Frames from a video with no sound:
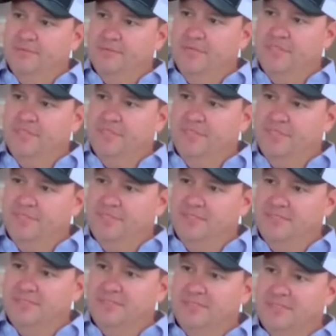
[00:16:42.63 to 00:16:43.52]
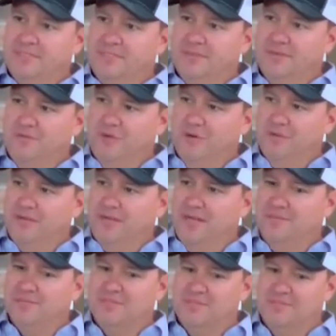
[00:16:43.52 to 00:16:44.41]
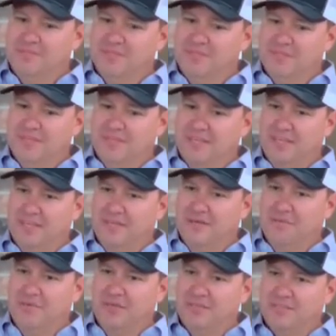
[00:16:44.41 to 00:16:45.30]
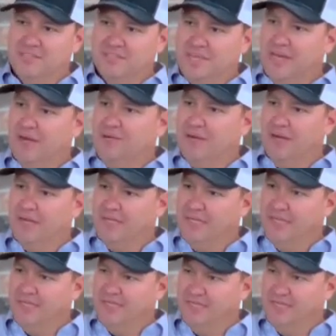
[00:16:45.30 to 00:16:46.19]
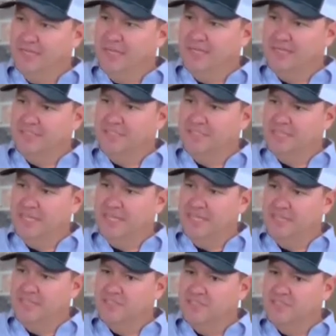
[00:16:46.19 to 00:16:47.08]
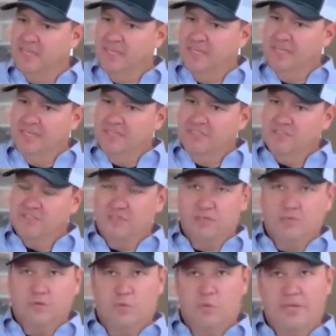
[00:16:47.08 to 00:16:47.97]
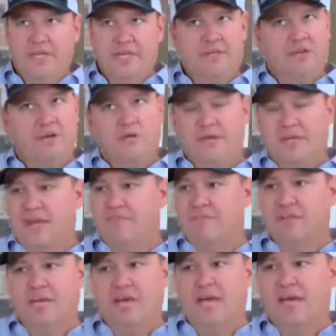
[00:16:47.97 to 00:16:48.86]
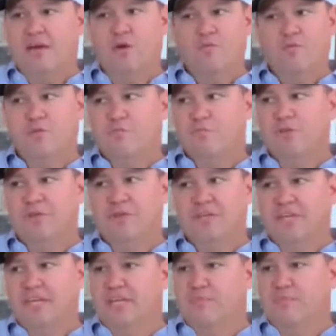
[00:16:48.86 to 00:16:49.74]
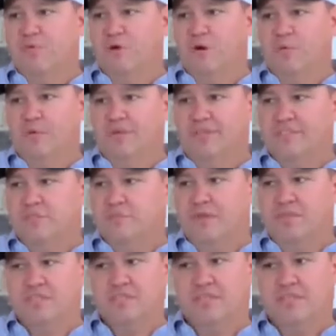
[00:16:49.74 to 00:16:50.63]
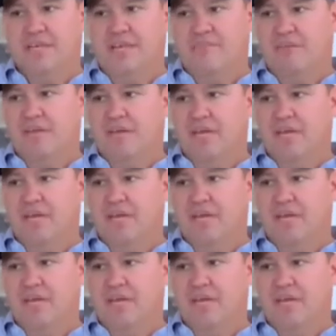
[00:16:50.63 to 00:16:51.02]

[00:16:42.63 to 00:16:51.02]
because work comp's another thing I hear about skyrocketing in a lot of states. So we don't have a guy over the building anymore. We just basically have a